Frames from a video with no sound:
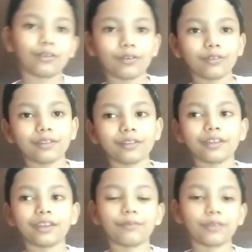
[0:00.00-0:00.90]

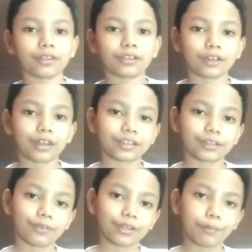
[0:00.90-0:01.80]
only if it's
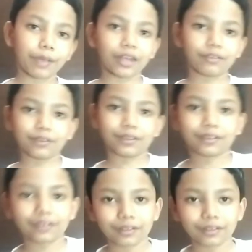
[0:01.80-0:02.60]
connected with a battery.